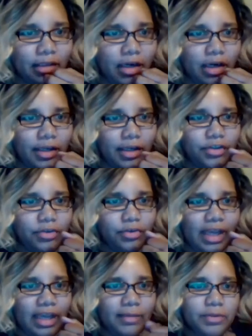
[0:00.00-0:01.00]
do? Are you
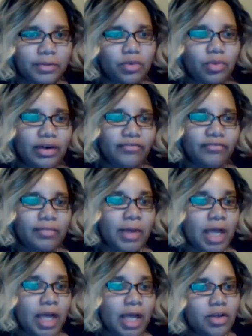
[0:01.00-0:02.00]
able to work from
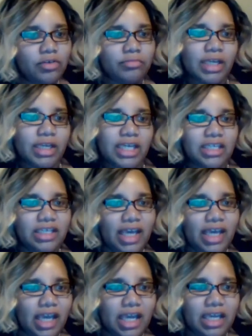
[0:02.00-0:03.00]
home?
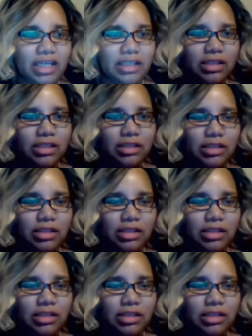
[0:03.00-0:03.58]
Yes.